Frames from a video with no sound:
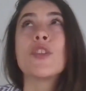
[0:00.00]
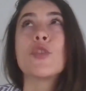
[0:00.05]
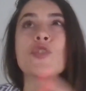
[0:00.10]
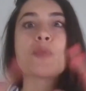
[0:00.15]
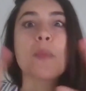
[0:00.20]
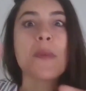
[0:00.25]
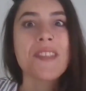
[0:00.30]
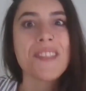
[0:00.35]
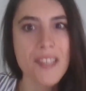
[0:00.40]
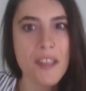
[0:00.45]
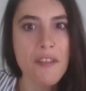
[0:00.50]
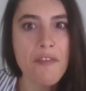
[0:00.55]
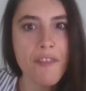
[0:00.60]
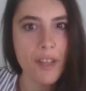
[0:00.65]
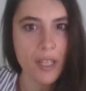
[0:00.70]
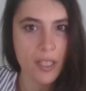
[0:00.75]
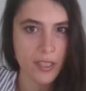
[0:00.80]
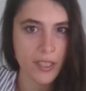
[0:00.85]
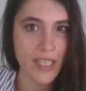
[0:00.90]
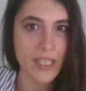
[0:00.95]

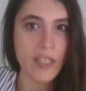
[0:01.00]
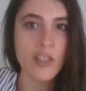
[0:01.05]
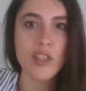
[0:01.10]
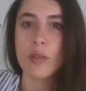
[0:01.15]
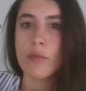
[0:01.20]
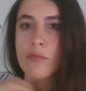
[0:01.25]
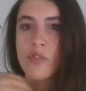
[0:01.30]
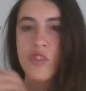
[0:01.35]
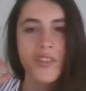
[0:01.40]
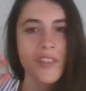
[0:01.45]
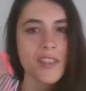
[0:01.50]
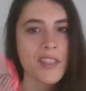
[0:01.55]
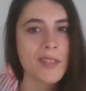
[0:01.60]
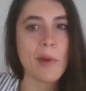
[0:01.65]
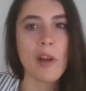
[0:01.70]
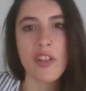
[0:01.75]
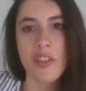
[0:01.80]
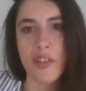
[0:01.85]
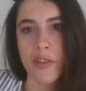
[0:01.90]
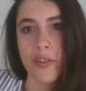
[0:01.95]
Specifically, just
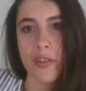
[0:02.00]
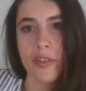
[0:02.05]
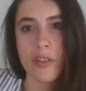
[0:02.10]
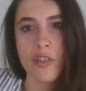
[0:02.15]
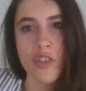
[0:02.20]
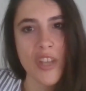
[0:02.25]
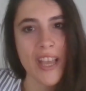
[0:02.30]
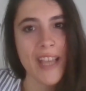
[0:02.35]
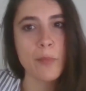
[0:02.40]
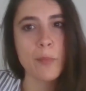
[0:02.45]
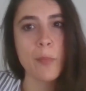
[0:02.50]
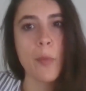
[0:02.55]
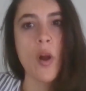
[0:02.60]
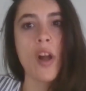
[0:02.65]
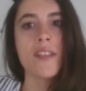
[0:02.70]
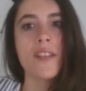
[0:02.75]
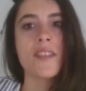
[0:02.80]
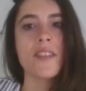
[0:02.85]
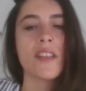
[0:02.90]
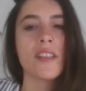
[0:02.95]
smarter
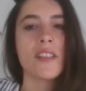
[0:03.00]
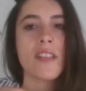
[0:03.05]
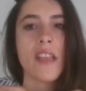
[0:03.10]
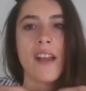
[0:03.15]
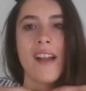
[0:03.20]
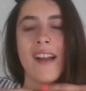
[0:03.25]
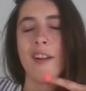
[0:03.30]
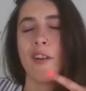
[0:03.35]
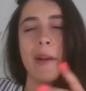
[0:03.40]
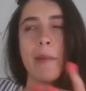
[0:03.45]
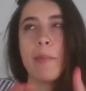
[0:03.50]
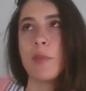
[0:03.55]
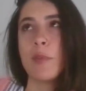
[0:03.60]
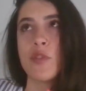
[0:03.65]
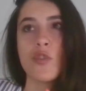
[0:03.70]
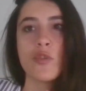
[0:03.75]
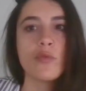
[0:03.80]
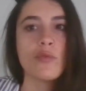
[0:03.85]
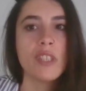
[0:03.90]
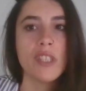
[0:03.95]
chatbots that are able
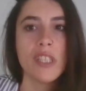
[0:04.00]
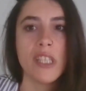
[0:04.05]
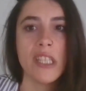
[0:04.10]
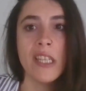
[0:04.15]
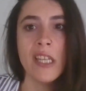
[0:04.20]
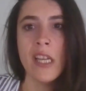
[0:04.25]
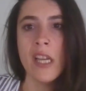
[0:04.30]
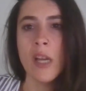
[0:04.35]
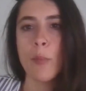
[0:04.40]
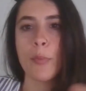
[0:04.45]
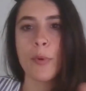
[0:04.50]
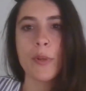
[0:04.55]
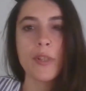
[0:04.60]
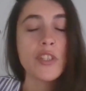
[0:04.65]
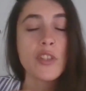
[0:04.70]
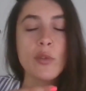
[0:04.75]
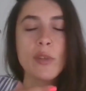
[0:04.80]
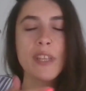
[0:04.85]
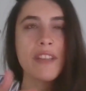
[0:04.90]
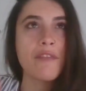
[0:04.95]
to really,
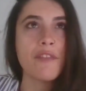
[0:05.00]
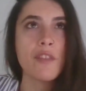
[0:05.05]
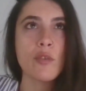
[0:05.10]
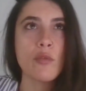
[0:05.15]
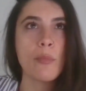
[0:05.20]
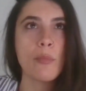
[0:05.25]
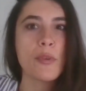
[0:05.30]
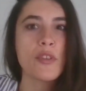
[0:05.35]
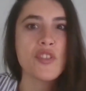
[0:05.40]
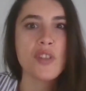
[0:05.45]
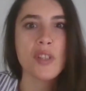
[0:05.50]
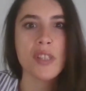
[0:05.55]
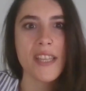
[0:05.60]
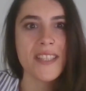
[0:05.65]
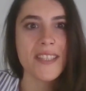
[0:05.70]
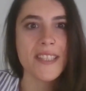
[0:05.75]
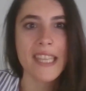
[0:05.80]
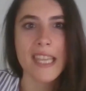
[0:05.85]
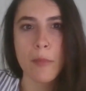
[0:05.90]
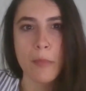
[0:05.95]
you know, give you
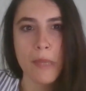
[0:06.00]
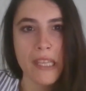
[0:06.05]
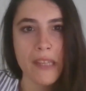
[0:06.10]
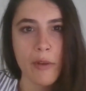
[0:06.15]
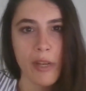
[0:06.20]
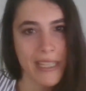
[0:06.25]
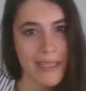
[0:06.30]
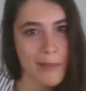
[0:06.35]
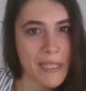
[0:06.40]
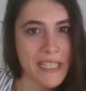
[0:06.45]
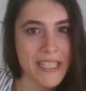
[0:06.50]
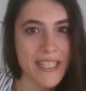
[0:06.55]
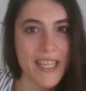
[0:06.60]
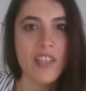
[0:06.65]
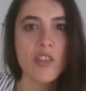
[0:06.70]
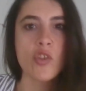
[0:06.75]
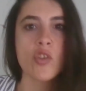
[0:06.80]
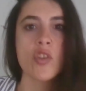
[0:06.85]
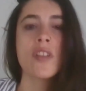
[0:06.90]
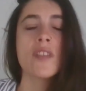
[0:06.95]
personalized gaming
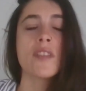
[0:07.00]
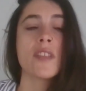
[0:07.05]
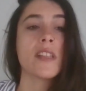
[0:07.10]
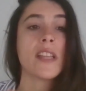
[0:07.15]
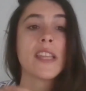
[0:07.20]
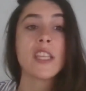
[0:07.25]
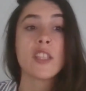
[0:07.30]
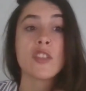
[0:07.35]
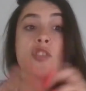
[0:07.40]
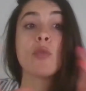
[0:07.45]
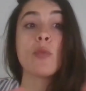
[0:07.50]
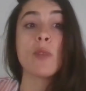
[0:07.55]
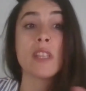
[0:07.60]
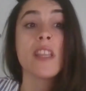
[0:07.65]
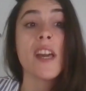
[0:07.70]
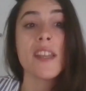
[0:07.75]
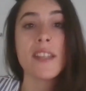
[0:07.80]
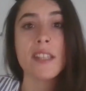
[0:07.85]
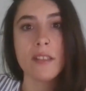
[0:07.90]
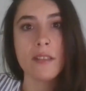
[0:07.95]
recommendations, you know, like doing
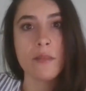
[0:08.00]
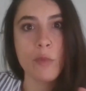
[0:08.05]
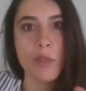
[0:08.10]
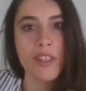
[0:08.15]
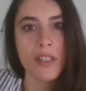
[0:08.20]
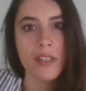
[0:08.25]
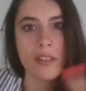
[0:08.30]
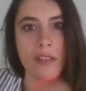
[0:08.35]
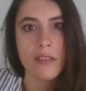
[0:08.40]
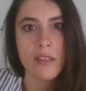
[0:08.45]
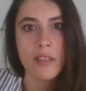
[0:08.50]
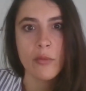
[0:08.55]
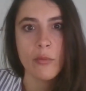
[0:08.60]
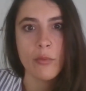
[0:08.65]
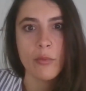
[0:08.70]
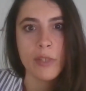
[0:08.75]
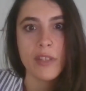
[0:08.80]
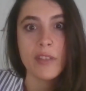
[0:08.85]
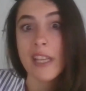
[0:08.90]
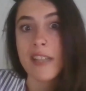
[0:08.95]
that in
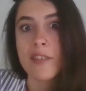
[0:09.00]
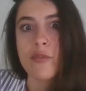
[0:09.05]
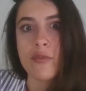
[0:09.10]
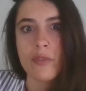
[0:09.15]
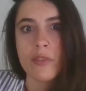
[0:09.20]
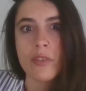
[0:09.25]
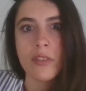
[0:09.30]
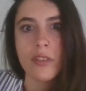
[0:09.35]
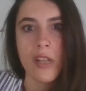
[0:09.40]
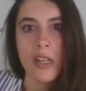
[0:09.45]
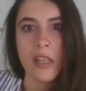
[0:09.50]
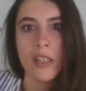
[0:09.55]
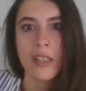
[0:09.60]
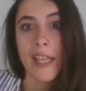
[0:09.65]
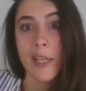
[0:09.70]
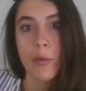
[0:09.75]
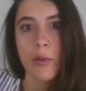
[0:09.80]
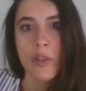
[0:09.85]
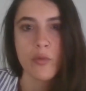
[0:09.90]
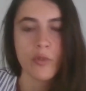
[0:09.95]
with natural
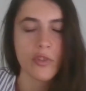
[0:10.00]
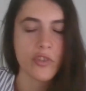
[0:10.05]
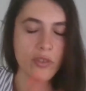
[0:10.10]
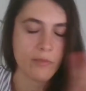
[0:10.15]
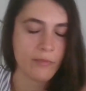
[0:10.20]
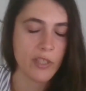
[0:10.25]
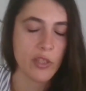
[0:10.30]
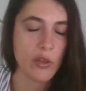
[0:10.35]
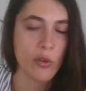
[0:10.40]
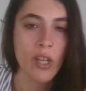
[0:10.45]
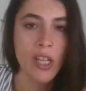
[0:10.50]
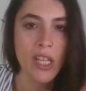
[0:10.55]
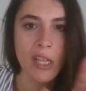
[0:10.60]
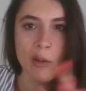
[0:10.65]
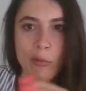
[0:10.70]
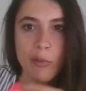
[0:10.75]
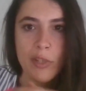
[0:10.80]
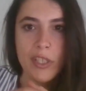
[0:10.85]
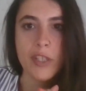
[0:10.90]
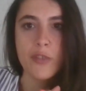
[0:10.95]
language, which, you know,
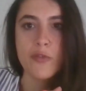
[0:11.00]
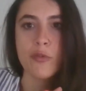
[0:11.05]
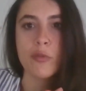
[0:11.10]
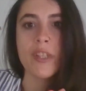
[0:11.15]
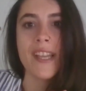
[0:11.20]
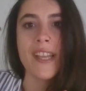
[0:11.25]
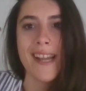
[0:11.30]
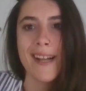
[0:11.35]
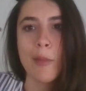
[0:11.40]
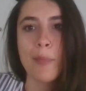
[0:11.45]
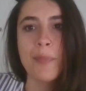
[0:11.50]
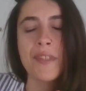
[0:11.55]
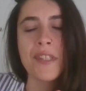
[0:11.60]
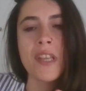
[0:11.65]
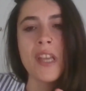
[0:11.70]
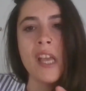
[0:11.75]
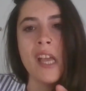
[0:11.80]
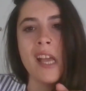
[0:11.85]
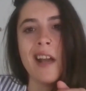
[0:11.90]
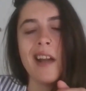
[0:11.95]
really, truly helps.
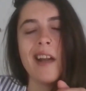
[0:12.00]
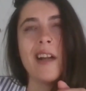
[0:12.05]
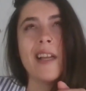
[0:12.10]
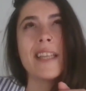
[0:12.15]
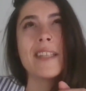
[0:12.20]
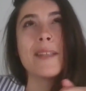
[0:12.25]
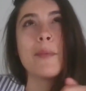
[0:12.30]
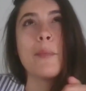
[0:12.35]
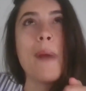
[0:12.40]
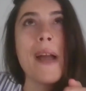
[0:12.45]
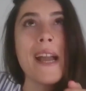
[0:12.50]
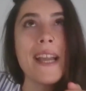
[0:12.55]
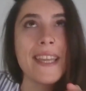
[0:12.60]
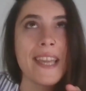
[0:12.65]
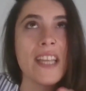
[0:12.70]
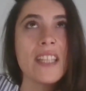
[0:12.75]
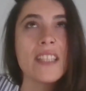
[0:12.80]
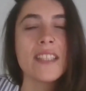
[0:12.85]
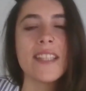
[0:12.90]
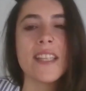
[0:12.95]
In the back
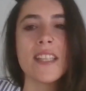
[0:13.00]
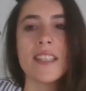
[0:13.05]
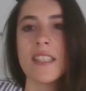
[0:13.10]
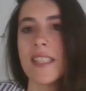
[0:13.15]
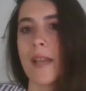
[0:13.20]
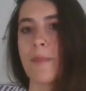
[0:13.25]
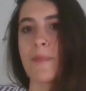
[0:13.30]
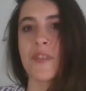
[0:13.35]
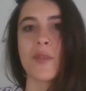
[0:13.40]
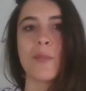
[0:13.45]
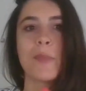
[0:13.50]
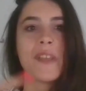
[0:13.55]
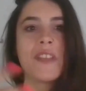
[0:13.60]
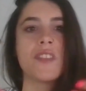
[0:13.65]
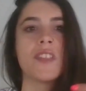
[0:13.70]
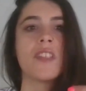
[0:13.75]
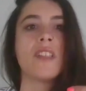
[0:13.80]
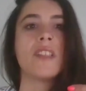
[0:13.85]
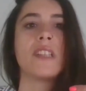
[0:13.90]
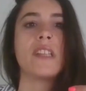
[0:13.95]
end, the LLMs are
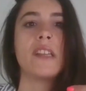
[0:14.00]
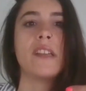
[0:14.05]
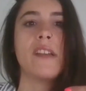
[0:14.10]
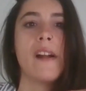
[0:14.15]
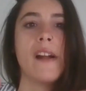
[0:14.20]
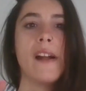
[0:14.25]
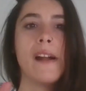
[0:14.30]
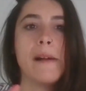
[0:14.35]
basically